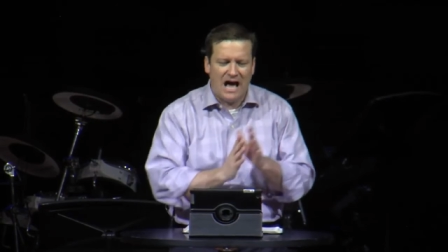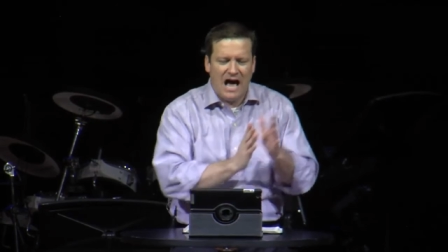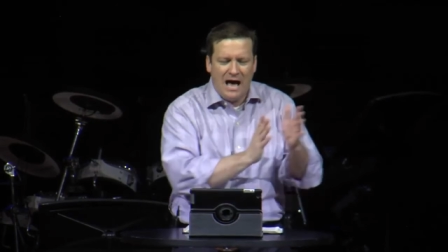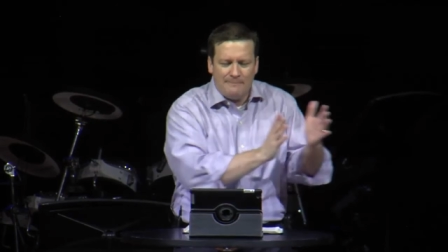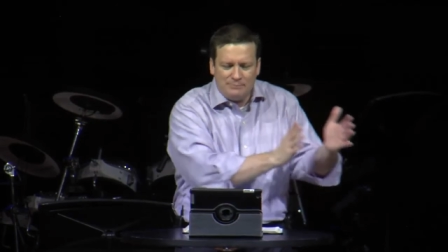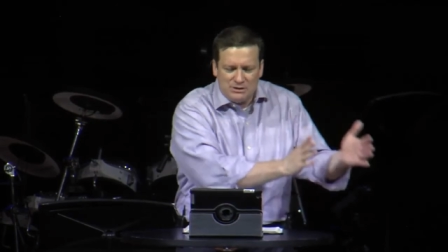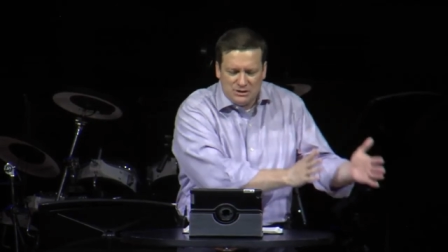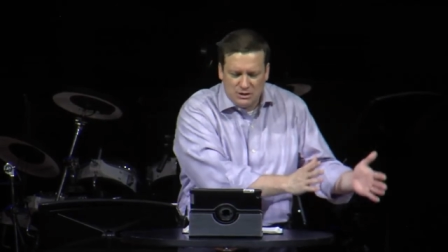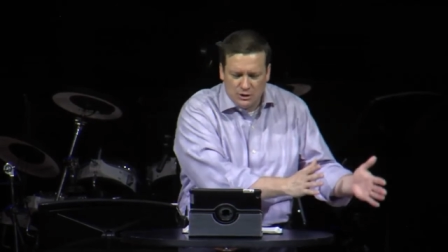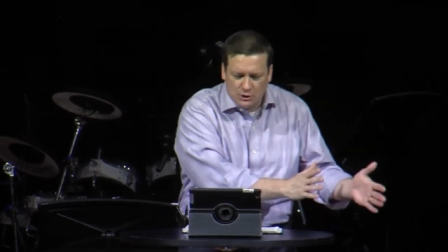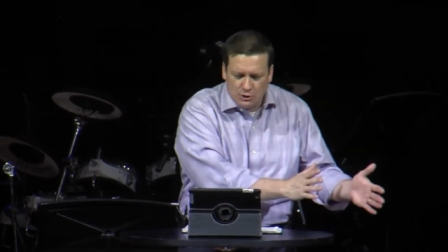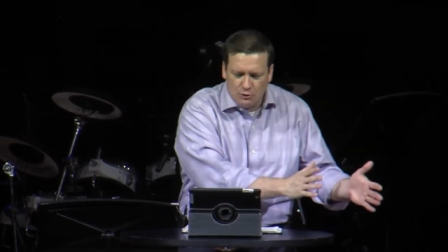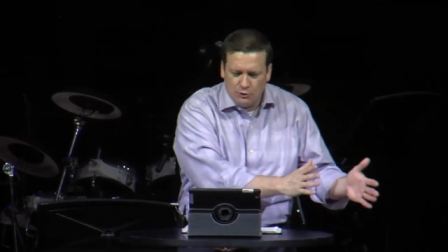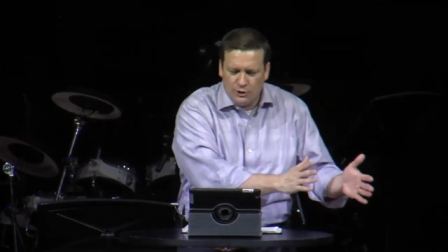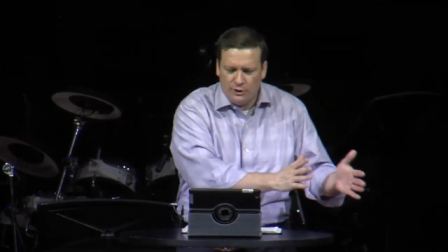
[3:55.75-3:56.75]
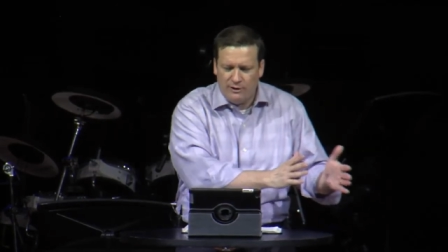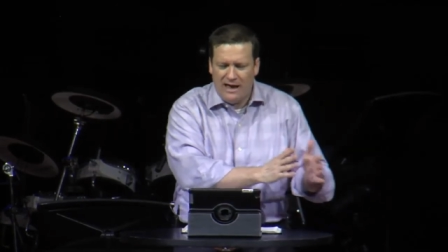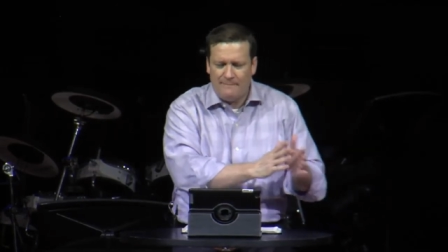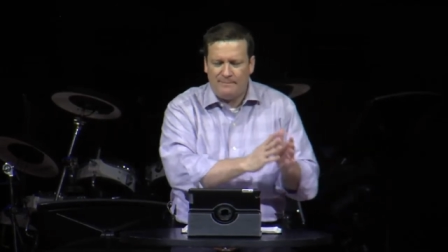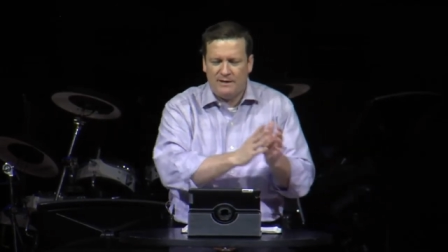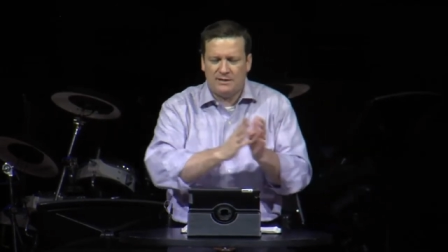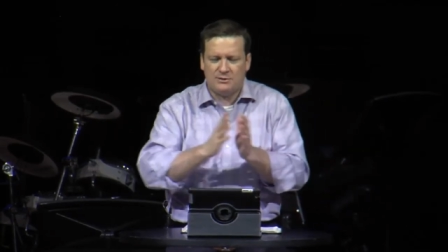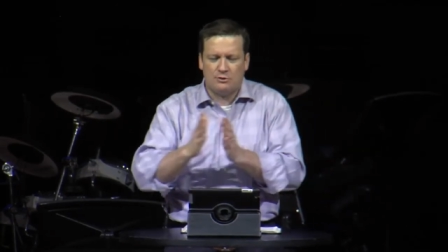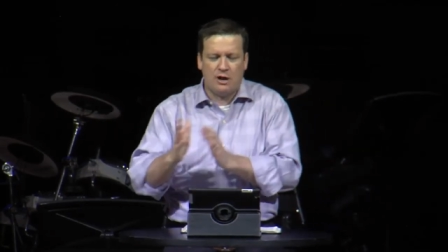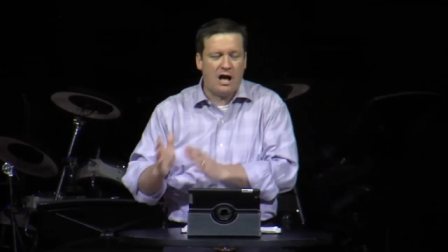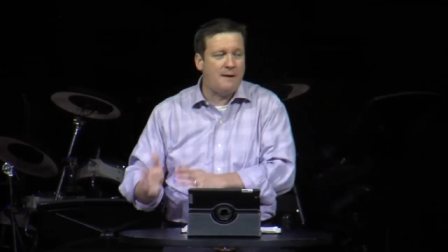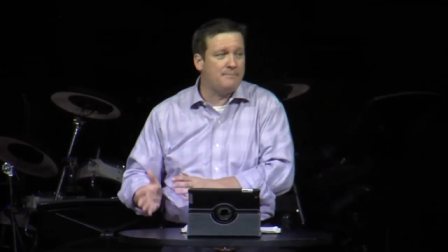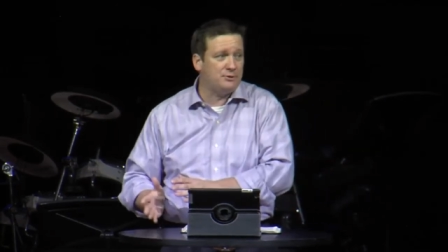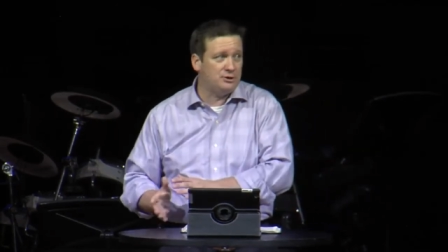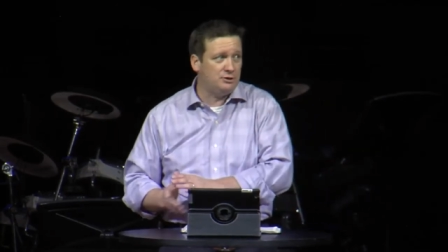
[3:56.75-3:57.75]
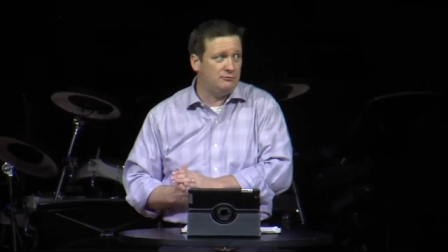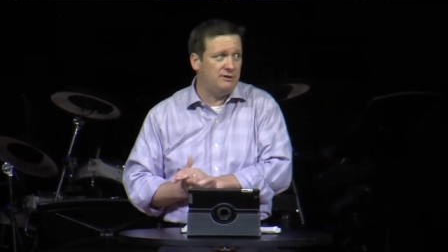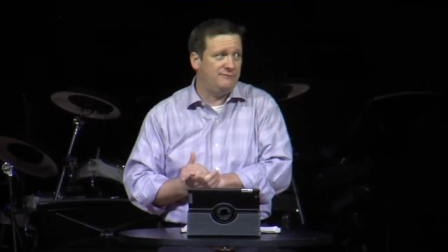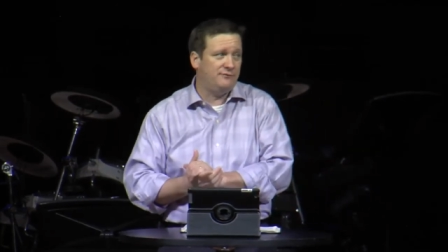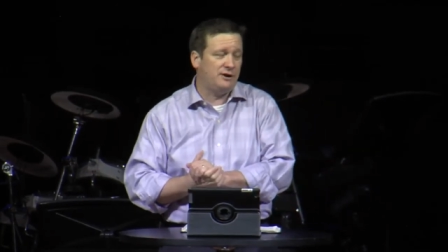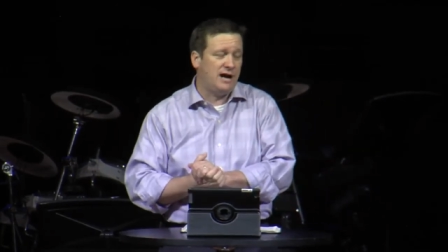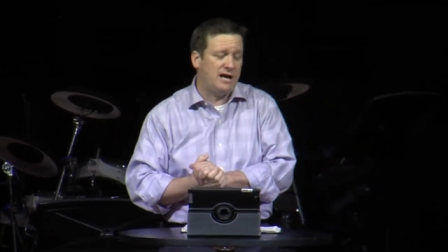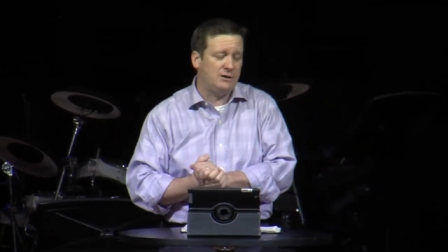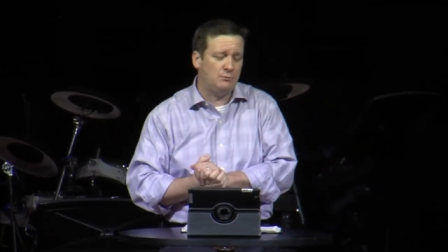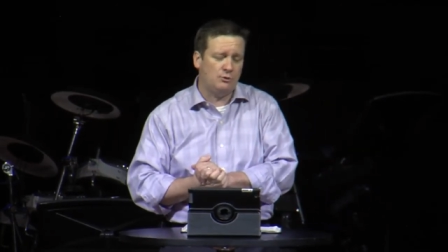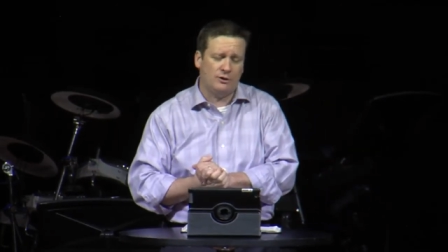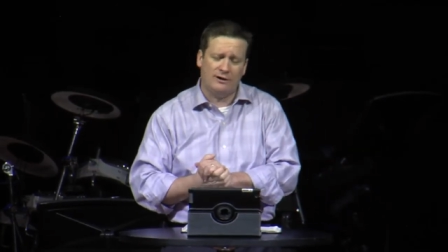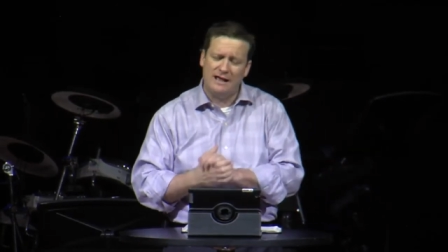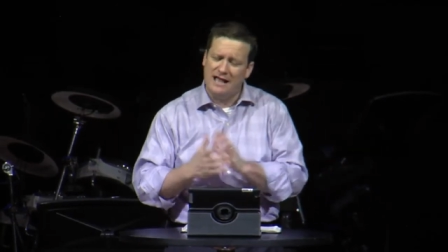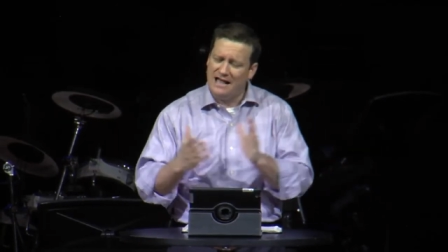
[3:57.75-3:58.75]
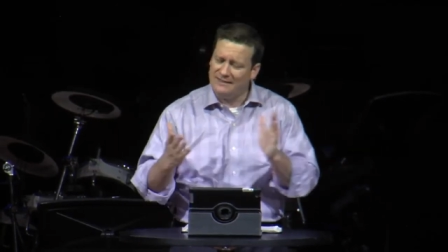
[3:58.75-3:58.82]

obstacle to your happiness or an opportunity for God to work?